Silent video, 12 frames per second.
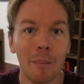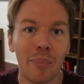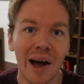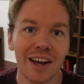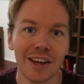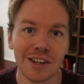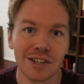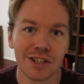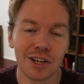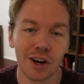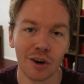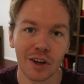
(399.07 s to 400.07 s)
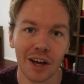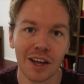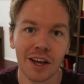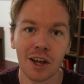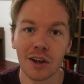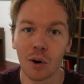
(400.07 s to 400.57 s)
Baggage,
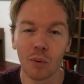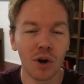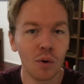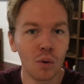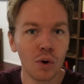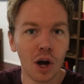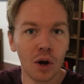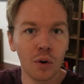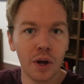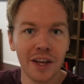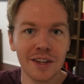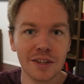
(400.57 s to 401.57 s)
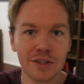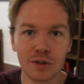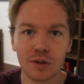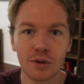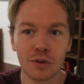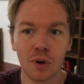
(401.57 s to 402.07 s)
okay? Now, we all go
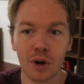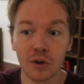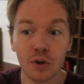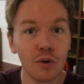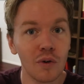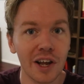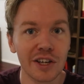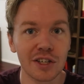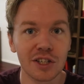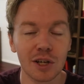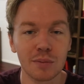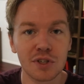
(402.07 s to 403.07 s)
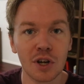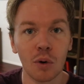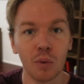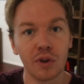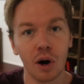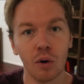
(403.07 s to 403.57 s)
into new relationships
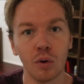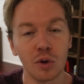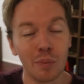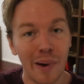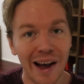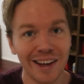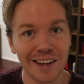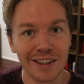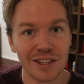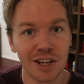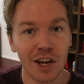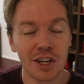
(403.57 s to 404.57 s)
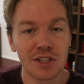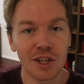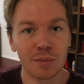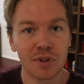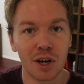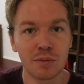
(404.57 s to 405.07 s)
with old baggage.
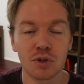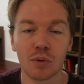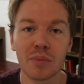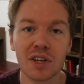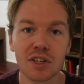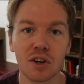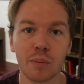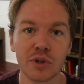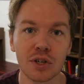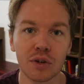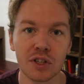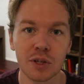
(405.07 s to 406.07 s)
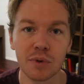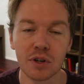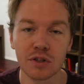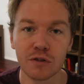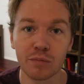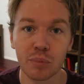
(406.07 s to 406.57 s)
Sometimes you'll miss an opportunity
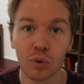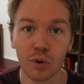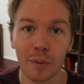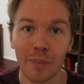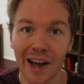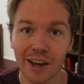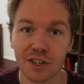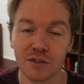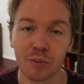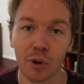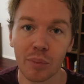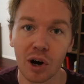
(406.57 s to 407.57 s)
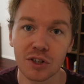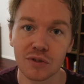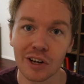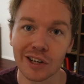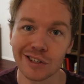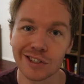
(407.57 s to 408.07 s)
because you've brought the baggage from your past
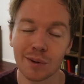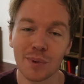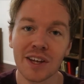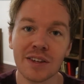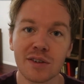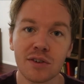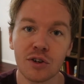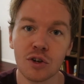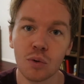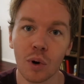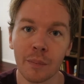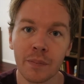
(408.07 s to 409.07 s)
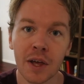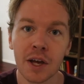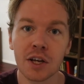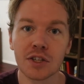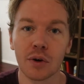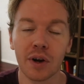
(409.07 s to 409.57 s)
relationship into the new one.
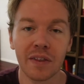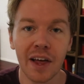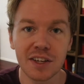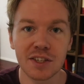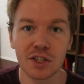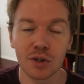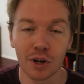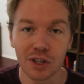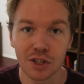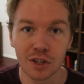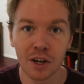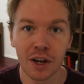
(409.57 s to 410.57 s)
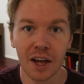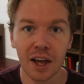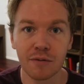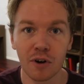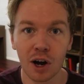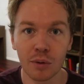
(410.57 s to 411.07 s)
So in that situation,
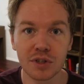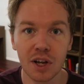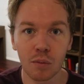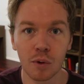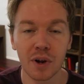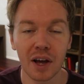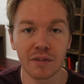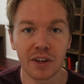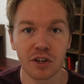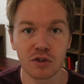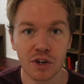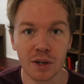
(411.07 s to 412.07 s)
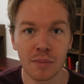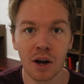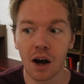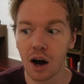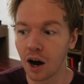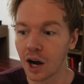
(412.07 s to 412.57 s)
if I was that woman having that dream,
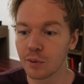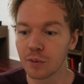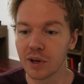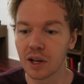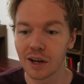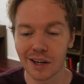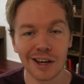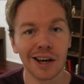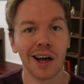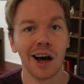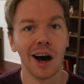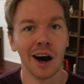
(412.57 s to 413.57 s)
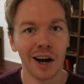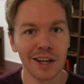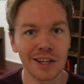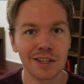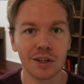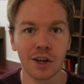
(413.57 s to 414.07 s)
I would be like, I
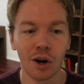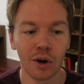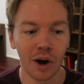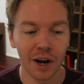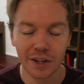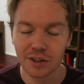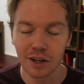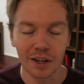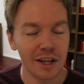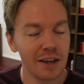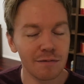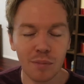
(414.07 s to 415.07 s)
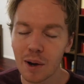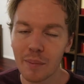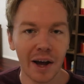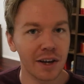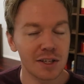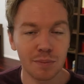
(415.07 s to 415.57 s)
need to go, I need to leave my
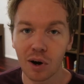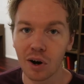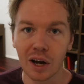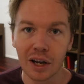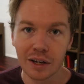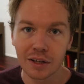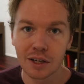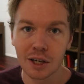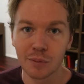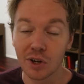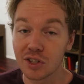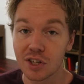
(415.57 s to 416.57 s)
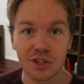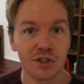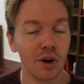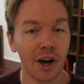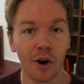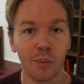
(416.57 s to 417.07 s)
baggage behind because it is
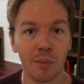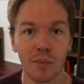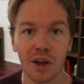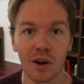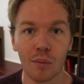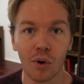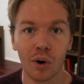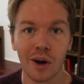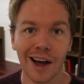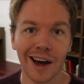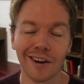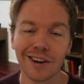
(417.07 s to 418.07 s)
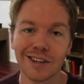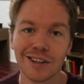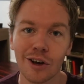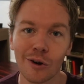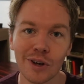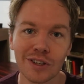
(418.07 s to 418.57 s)
not helping me anymore. And I need to
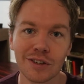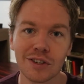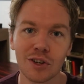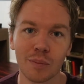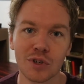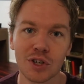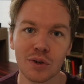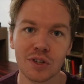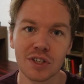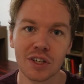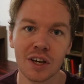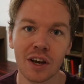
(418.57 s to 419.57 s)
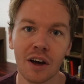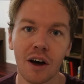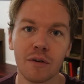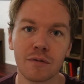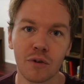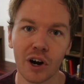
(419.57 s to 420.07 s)
go into this opportunity
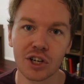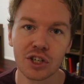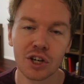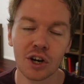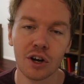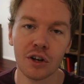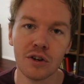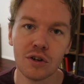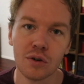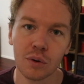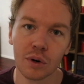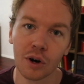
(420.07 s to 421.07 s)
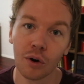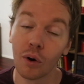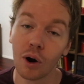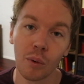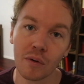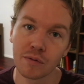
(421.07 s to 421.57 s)
afresh, anew, or
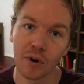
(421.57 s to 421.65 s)
I won't